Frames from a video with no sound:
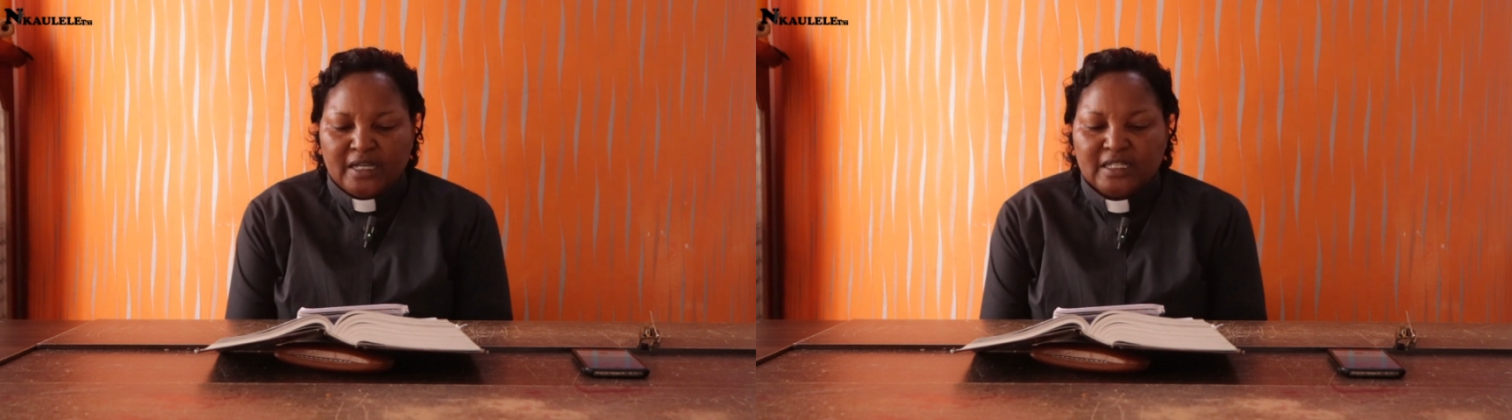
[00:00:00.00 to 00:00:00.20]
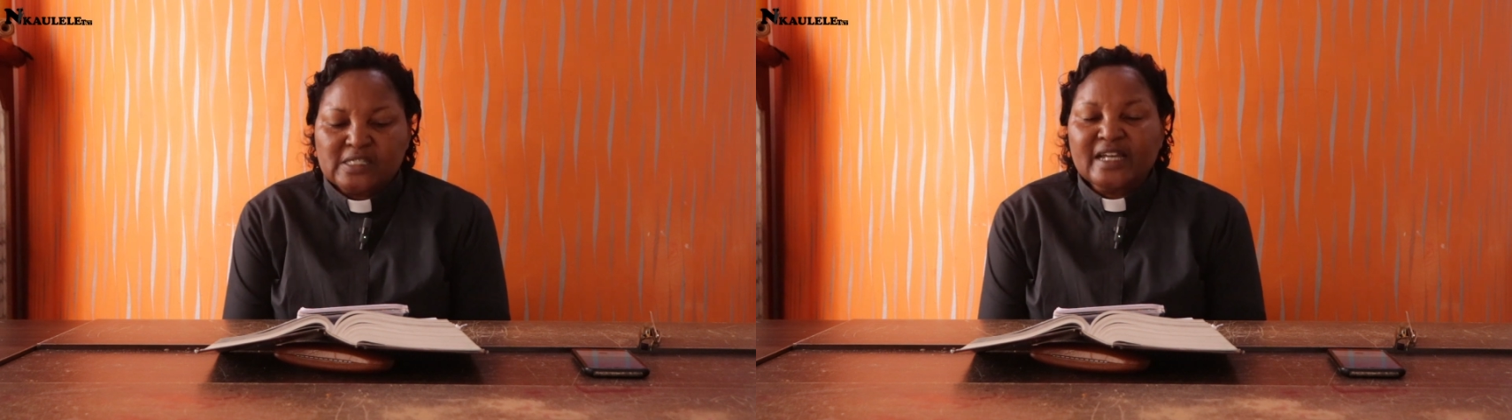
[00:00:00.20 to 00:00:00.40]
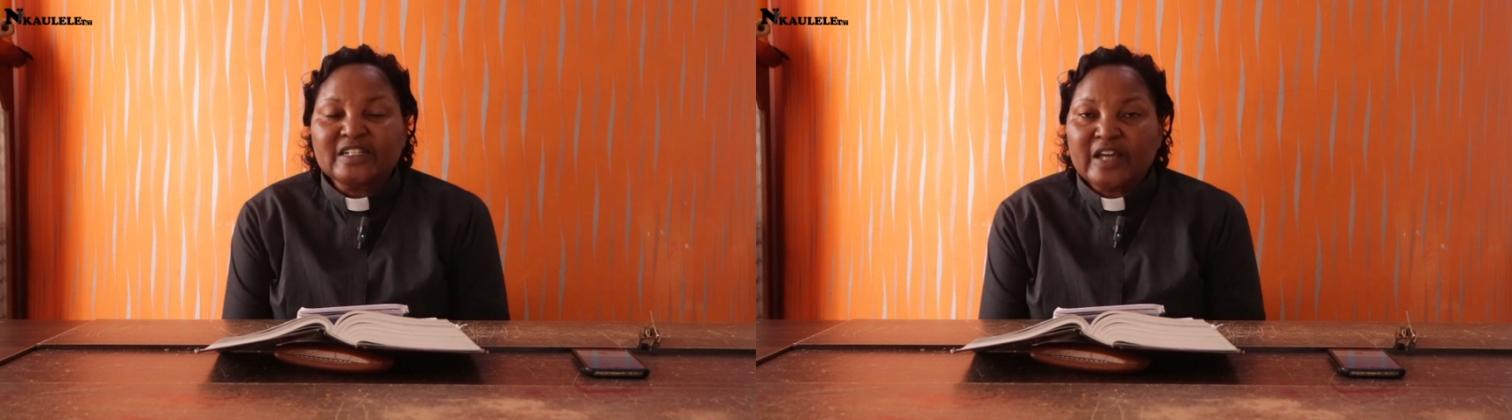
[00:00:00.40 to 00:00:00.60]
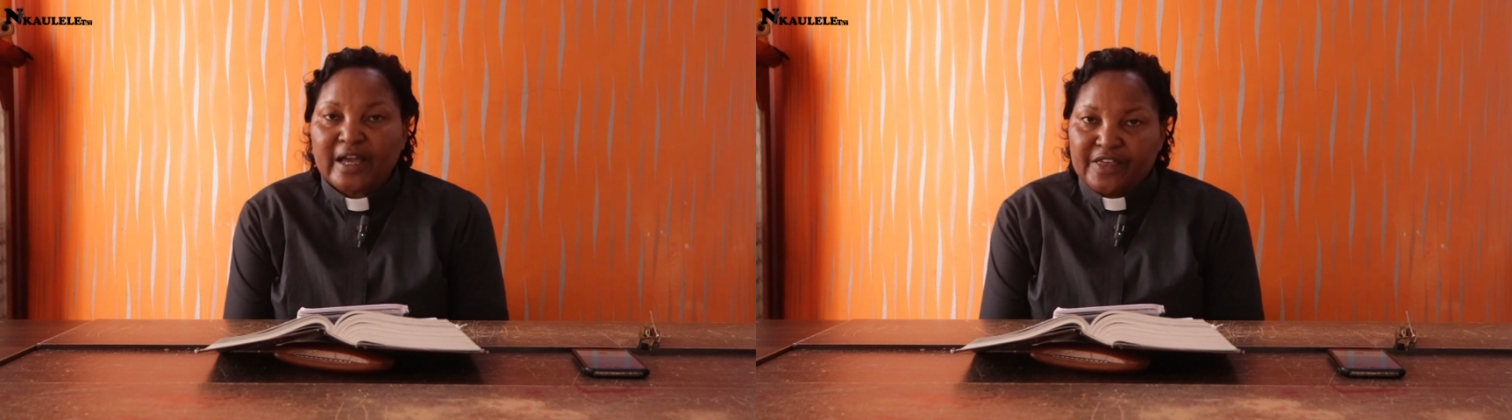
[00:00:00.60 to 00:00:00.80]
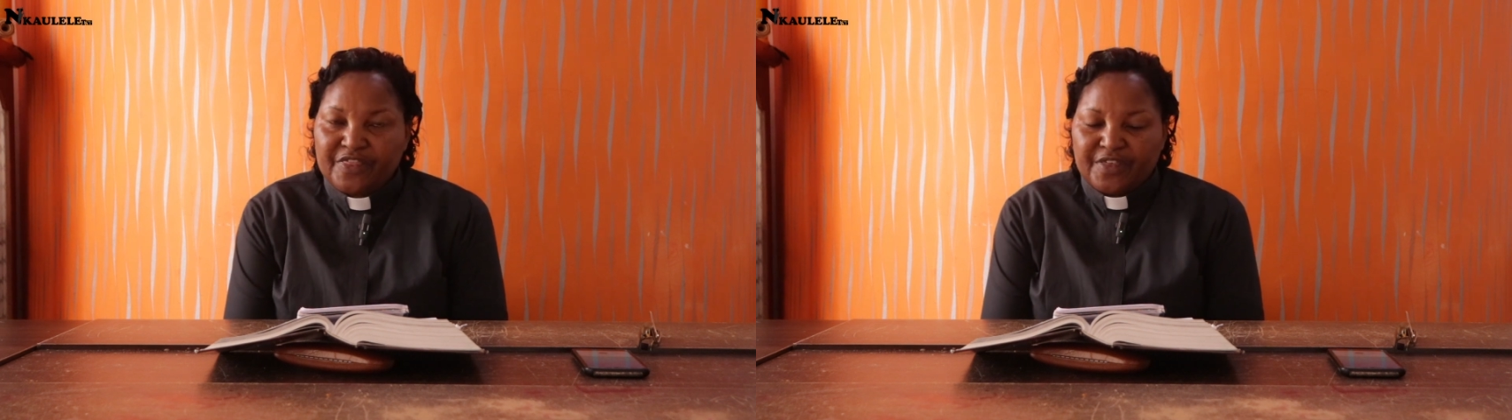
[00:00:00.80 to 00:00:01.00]
is the
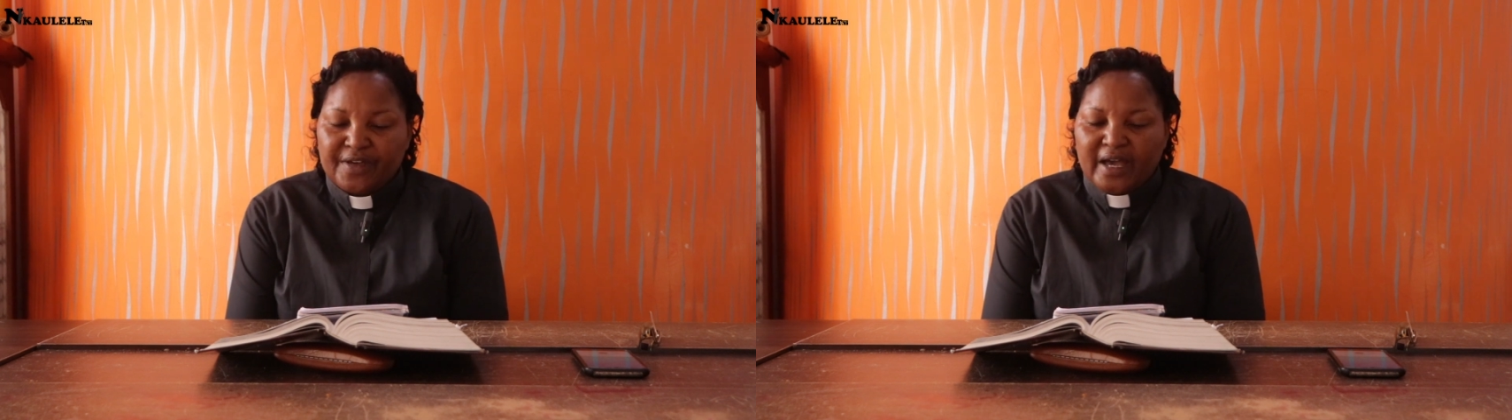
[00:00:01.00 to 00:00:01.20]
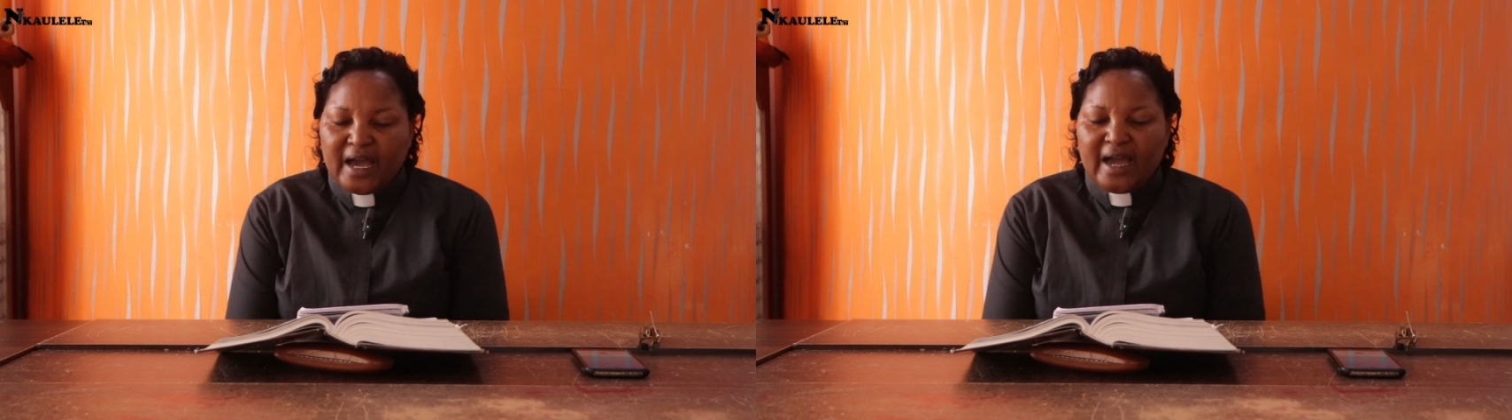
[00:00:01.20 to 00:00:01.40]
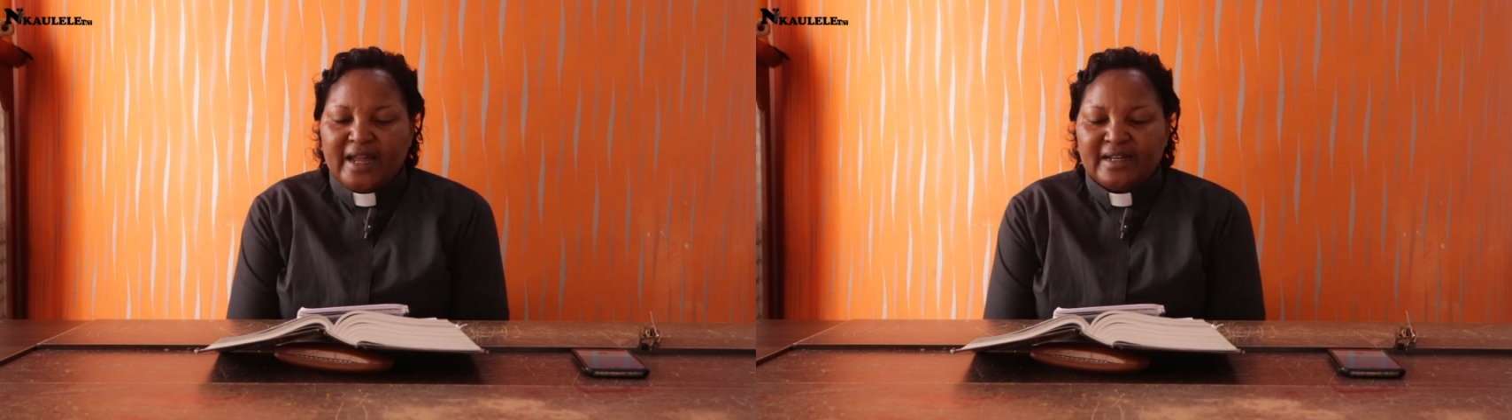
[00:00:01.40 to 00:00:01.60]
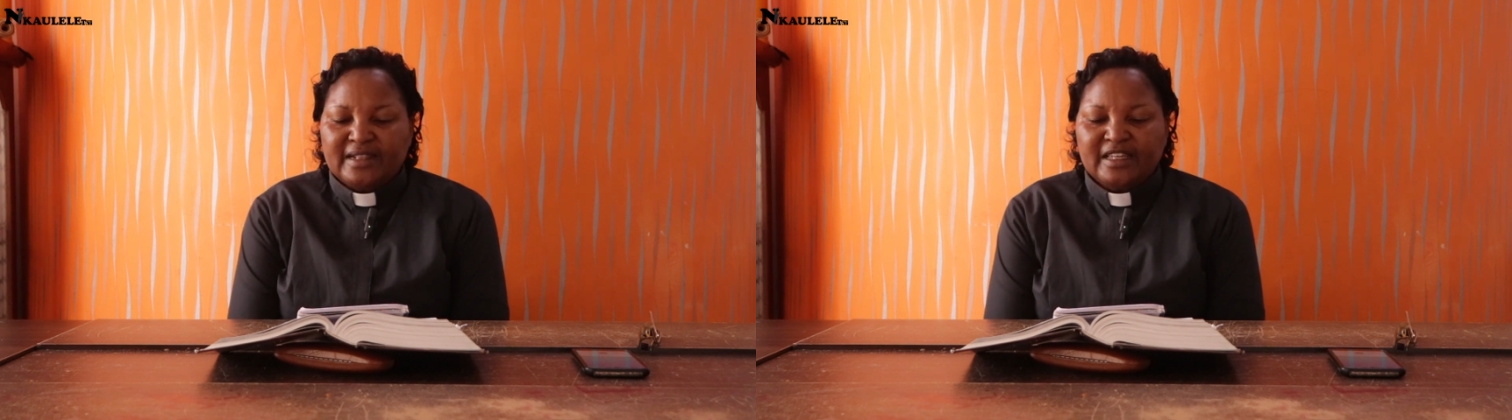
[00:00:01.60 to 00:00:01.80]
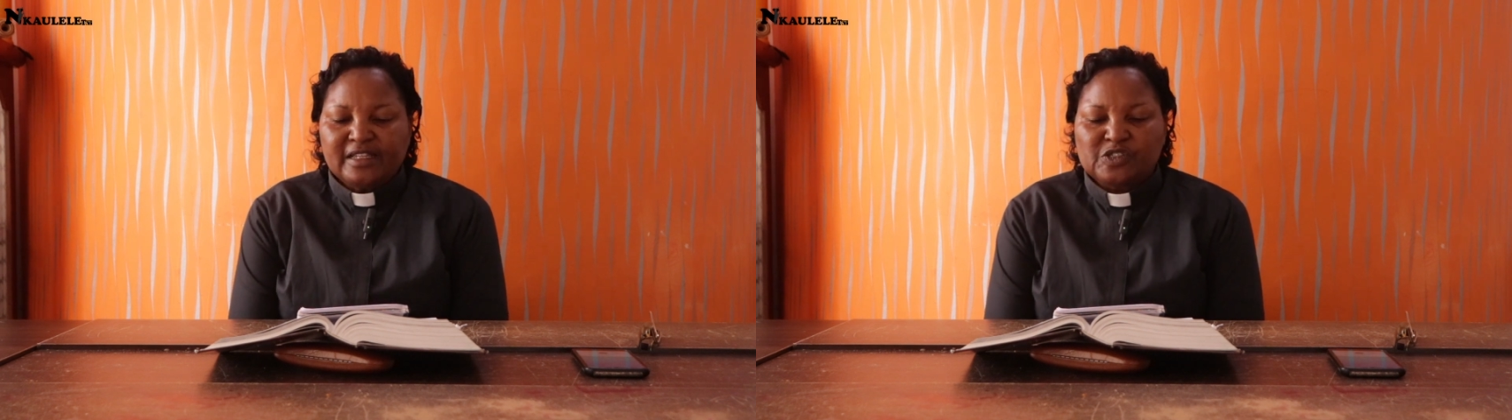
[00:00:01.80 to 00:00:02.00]
tithe,
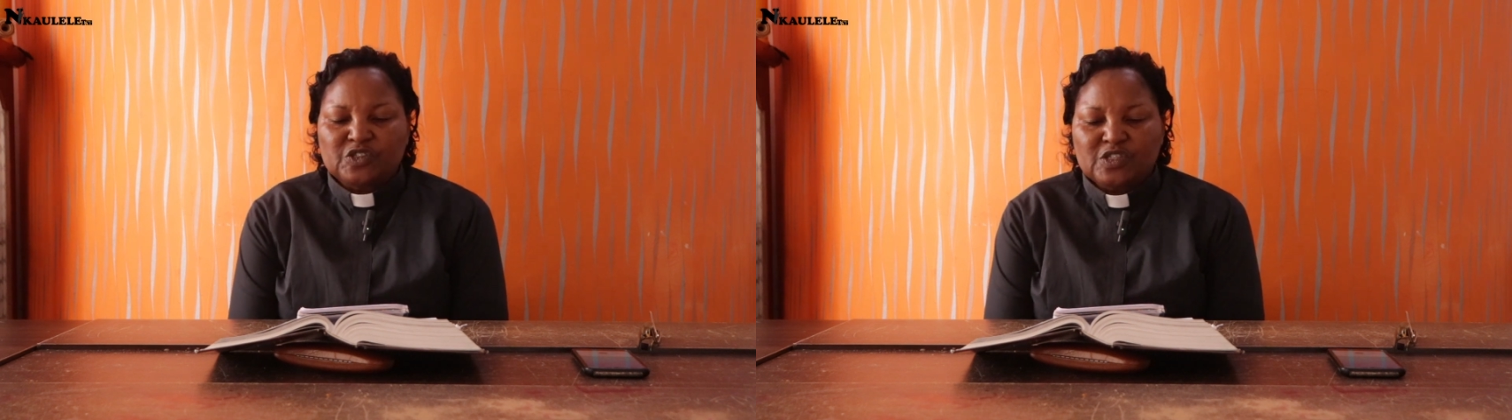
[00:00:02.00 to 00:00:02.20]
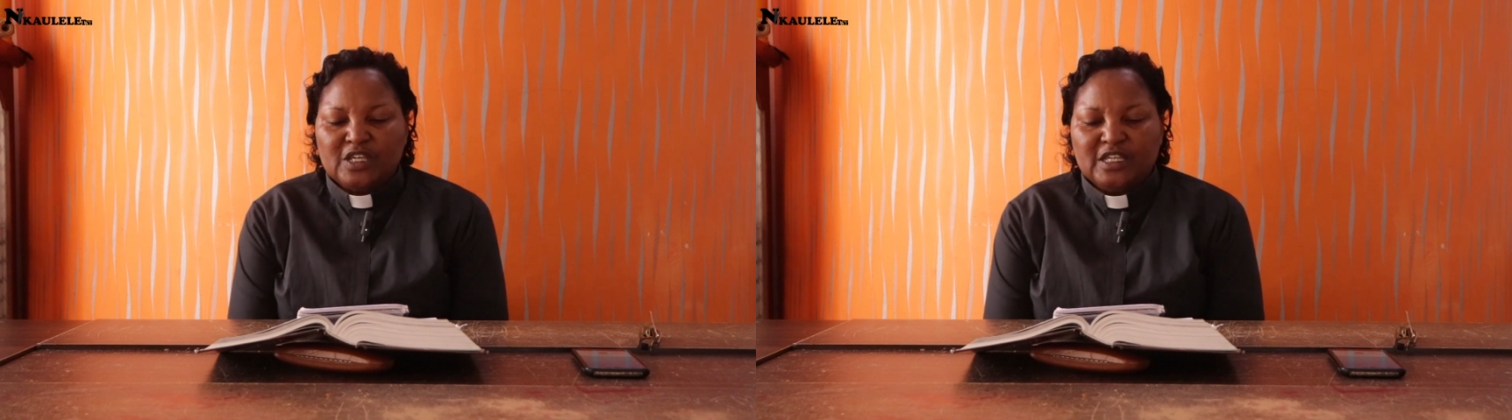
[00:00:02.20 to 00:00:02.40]
and this